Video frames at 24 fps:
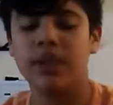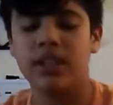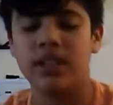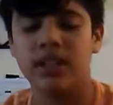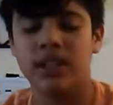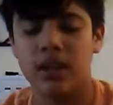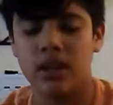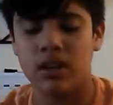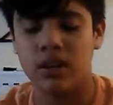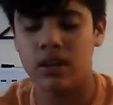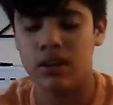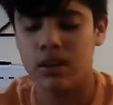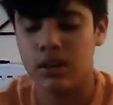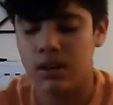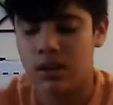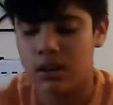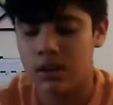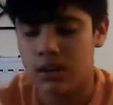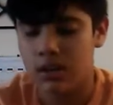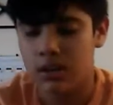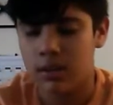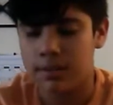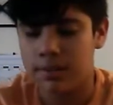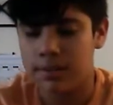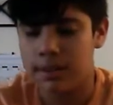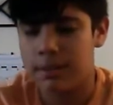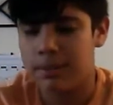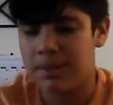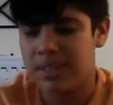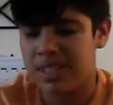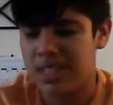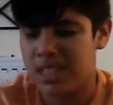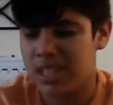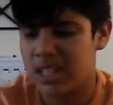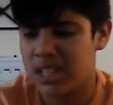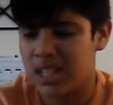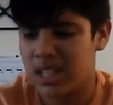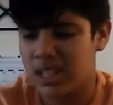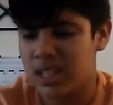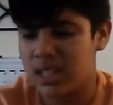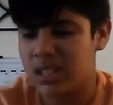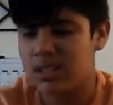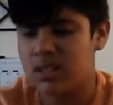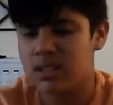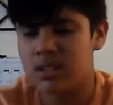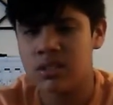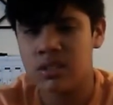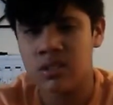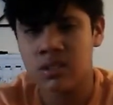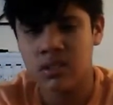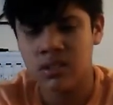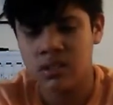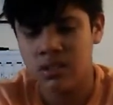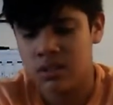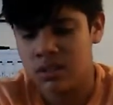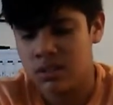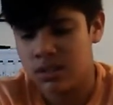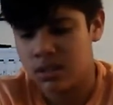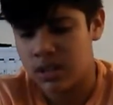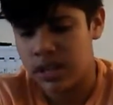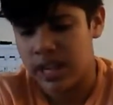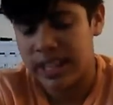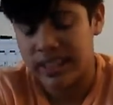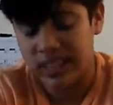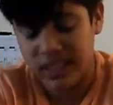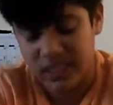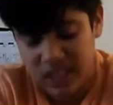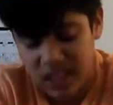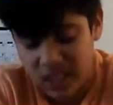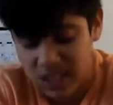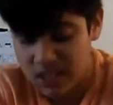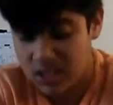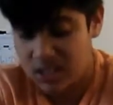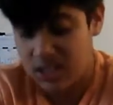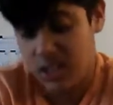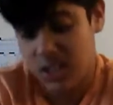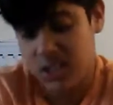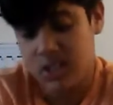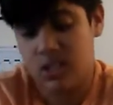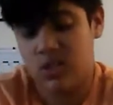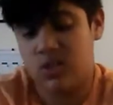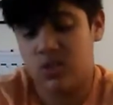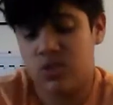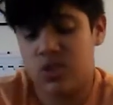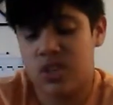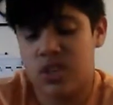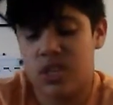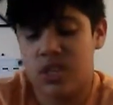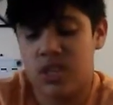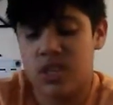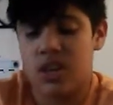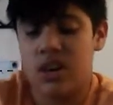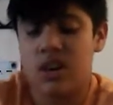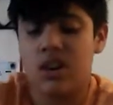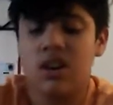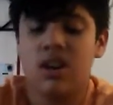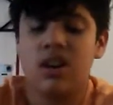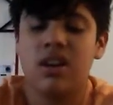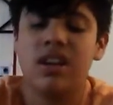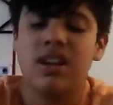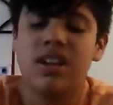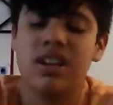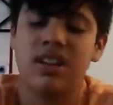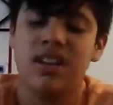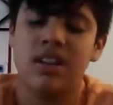you put in there. Maybe CDs? I think CDs fit in there.